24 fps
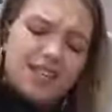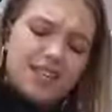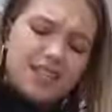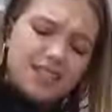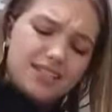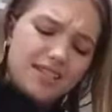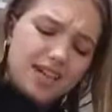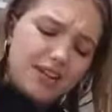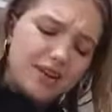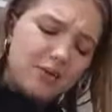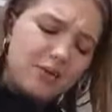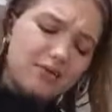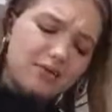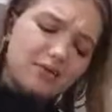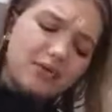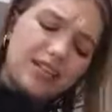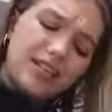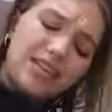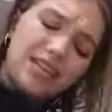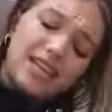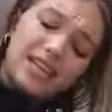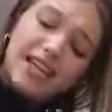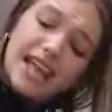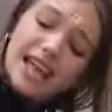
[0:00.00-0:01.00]
These I don't
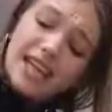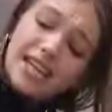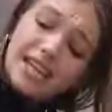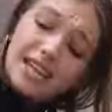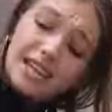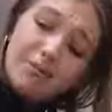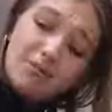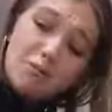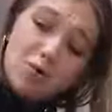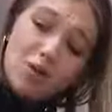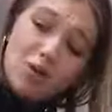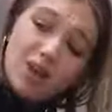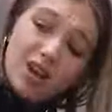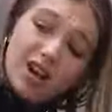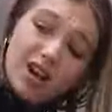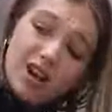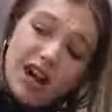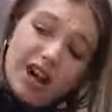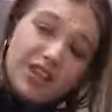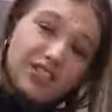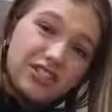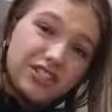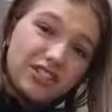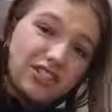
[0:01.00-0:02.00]
really like anymore.
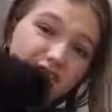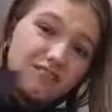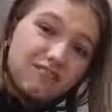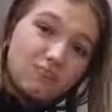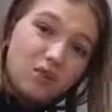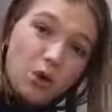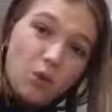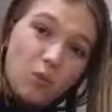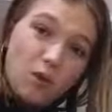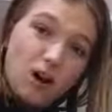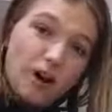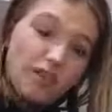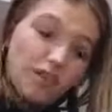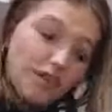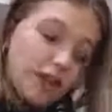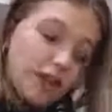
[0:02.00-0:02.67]
I just don't wear